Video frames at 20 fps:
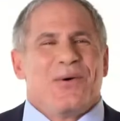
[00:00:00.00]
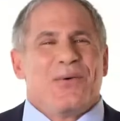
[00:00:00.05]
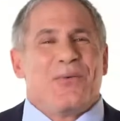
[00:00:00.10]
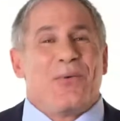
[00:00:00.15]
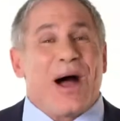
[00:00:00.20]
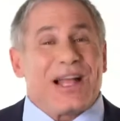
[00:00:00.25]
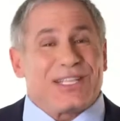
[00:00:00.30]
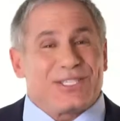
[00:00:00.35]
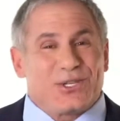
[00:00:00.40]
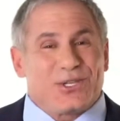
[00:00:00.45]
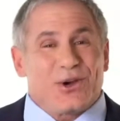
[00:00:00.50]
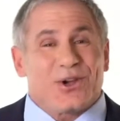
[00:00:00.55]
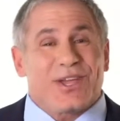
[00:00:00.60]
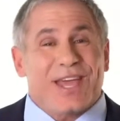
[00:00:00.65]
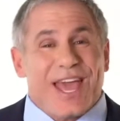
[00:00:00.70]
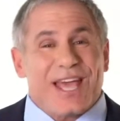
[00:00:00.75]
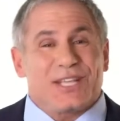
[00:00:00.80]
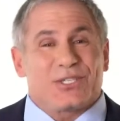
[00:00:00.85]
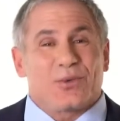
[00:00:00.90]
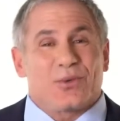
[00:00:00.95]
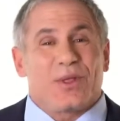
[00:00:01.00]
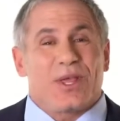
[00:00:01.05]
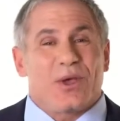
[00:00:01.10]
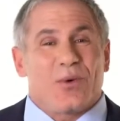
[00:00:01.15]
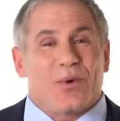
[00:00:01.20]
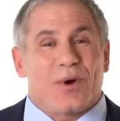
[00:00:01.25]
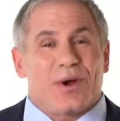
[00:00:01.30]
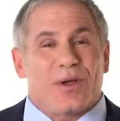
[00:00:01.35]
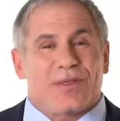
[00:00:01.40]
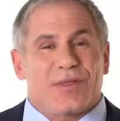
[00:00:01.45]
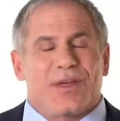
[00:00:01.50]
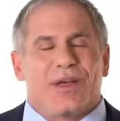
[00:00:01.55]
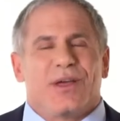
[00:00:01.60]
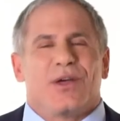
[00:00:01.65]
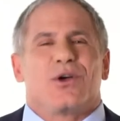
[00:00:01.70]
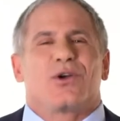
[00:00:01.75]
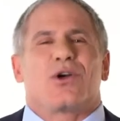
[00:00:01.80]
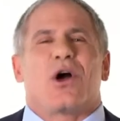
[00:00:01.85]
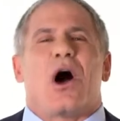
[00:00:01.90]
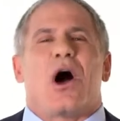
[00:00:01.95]
What's your case really worth?
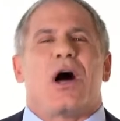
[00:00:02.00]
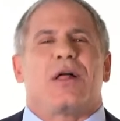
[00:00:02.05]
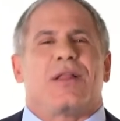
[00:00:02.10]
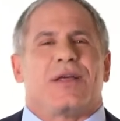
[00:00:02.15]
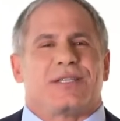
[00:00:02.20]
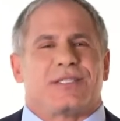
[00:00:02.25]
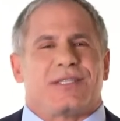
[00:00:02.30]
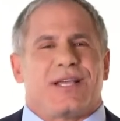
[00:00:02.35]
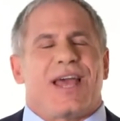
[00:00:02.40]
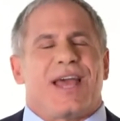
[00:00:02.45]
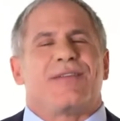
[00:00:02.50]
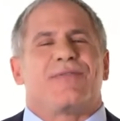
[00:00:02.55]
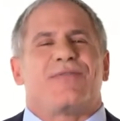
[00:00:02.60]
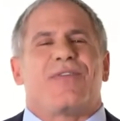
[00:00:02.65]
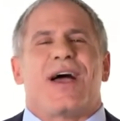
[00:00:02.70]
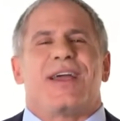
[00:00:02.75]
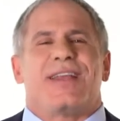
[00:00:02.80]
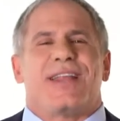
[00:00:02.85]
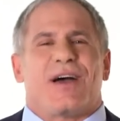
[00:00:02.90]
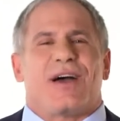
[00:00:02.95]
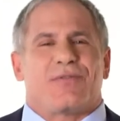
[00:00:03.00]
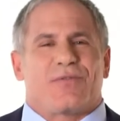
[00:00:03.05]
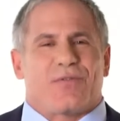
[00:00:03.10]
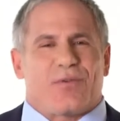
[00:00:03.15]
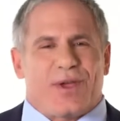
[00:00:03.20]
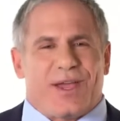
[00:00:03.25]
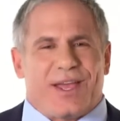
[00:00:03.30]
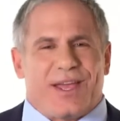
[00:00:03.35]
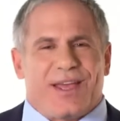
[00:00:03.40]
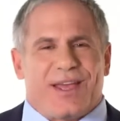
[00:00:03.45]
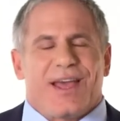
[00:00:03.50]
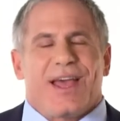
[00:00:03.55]
Call us and find out free.